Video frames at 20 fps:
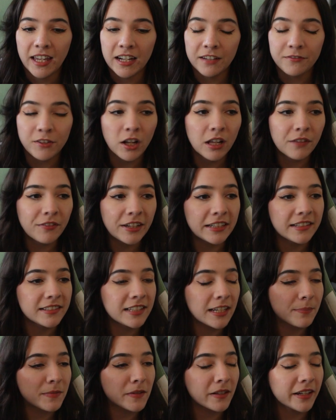And if y'all have any
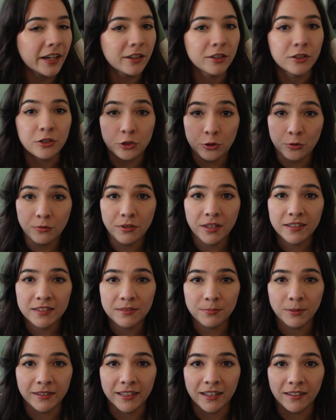tips on how to do
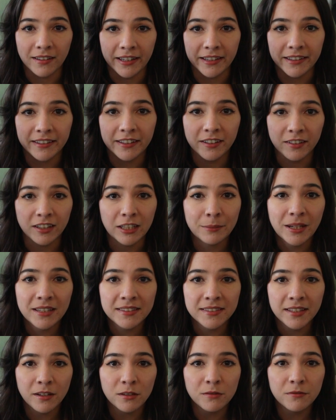this without like killing
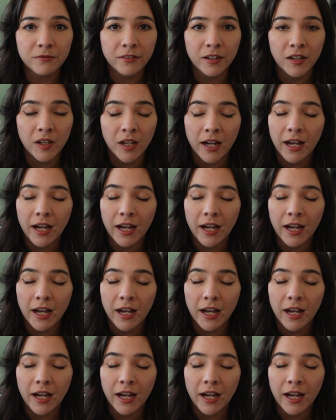myself,